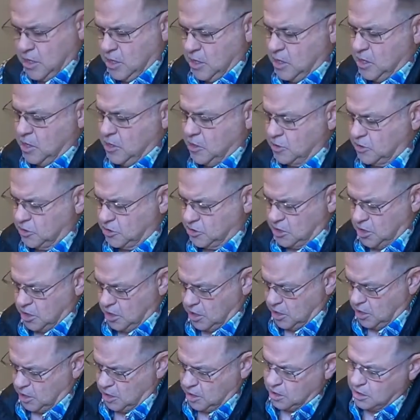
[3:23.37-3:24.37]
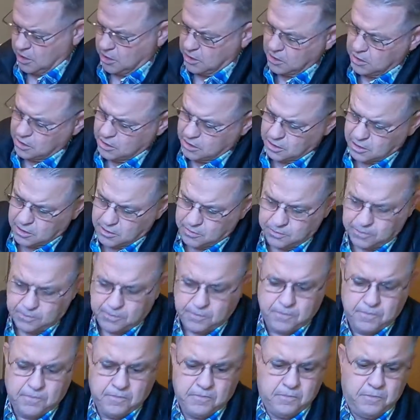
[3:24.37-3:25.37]
Here's the
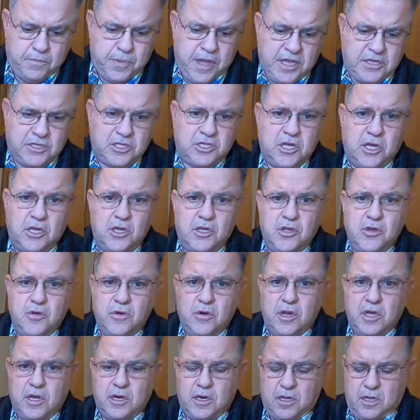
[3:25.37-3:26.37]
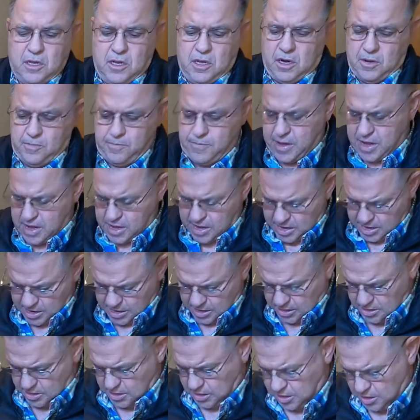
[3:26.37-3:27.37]
basic unit in a
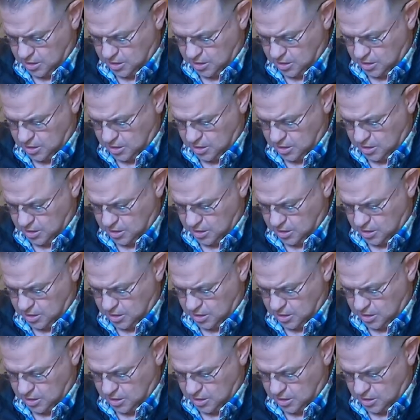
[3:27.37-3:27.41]
bag,